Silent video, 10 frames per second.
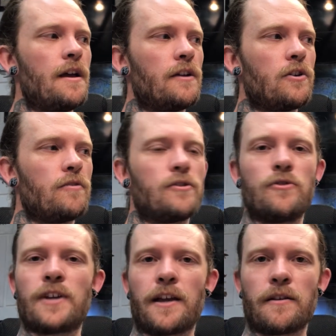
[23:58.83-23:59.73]
you know, do
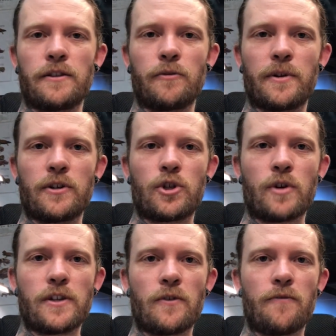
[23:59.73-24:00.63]
take a little bit of
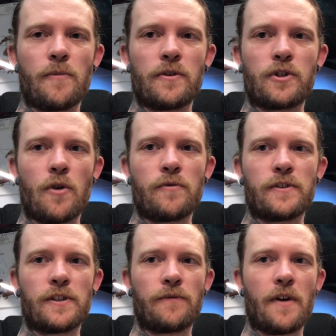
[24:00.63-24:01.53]
stress off my
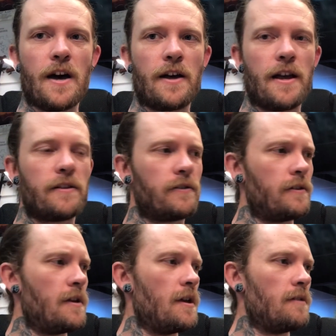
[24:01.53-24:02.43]
shoulders as far as,
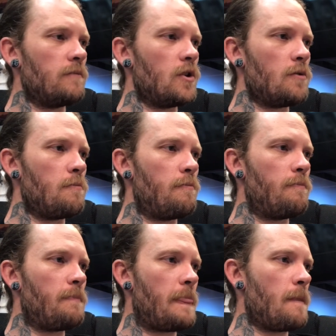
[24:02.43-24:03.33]
you
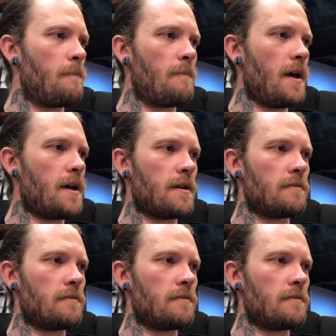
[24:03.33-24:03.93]
know,